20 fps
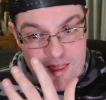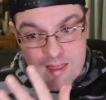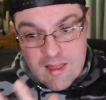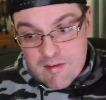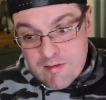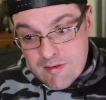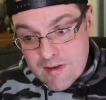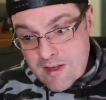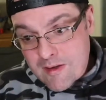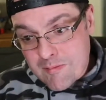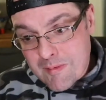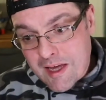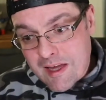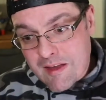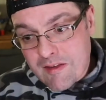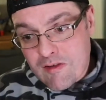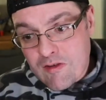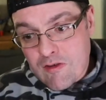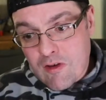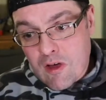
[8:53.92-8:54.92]
film
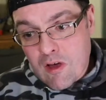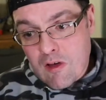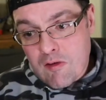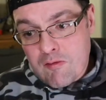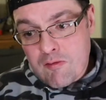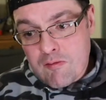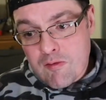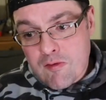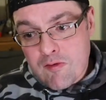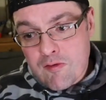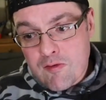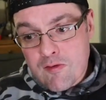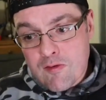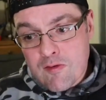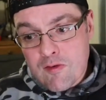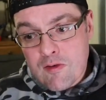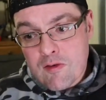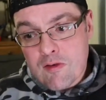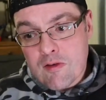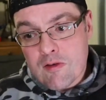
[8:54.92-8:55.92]
ends off
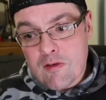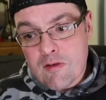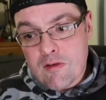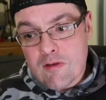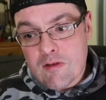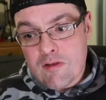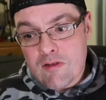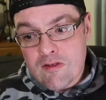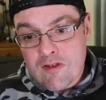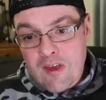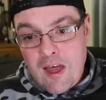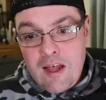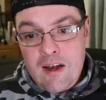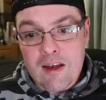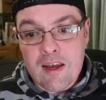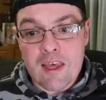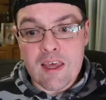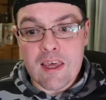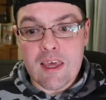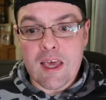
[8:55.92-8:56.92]
with
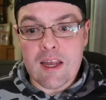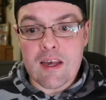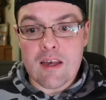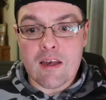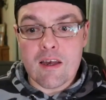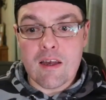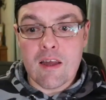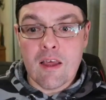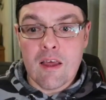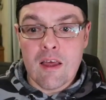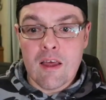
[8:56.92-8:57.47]
Stanley getting